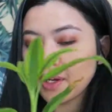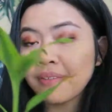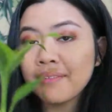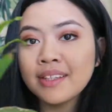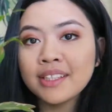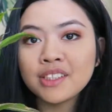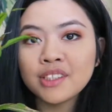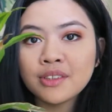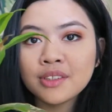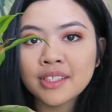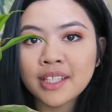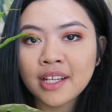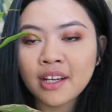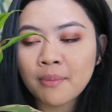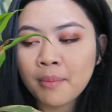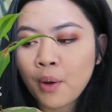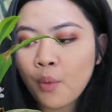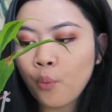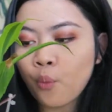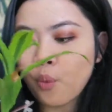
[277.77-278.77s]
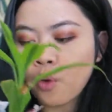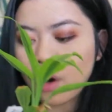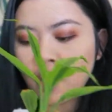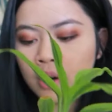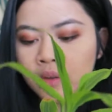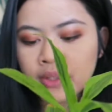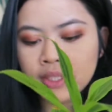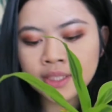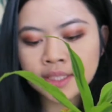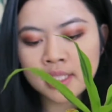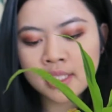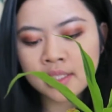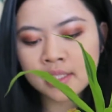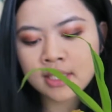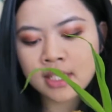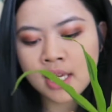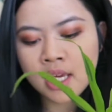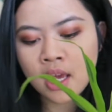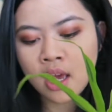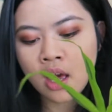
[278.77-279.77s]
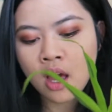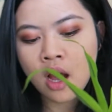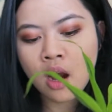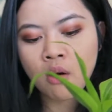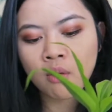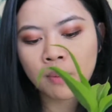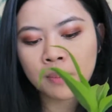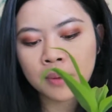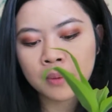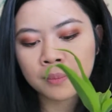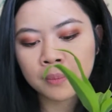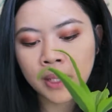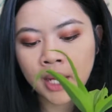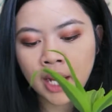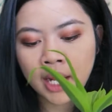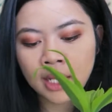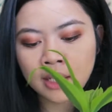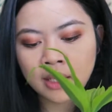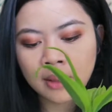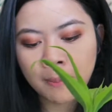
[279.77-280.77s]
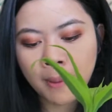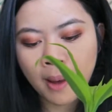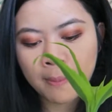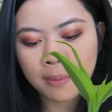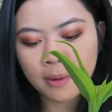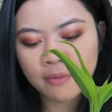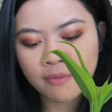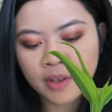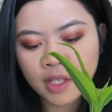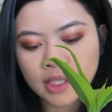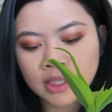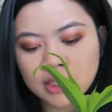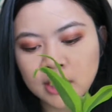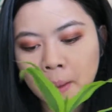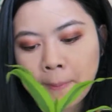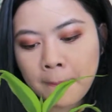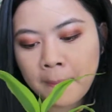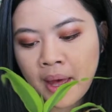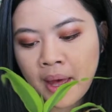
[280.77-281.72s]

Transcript: I have these 2 sitting on my wall. This is the ribbon plant in the pepper face.